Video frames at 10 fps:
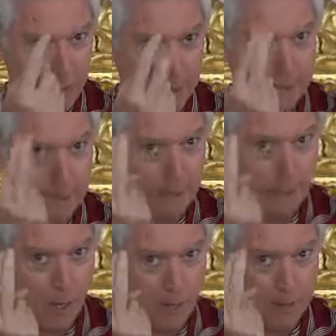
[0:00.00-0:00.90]
luminosity
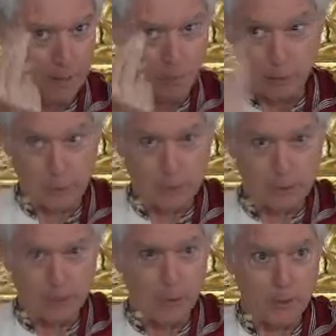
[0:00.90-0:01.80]
and cognizance, which you can
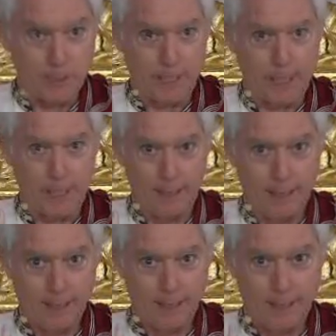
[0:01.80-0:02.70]
experience today.
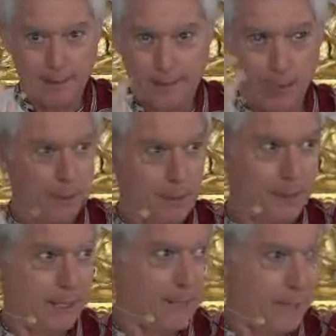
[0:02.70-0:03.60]
That's not
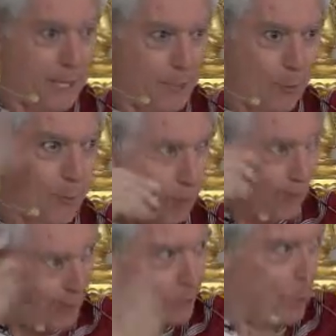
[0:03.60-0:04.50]
an attainment later on. Your
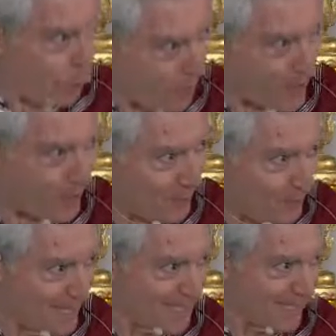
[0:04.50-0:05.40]
mind is already
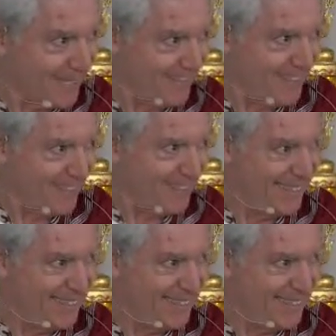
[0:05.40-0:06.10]
luminous and clear.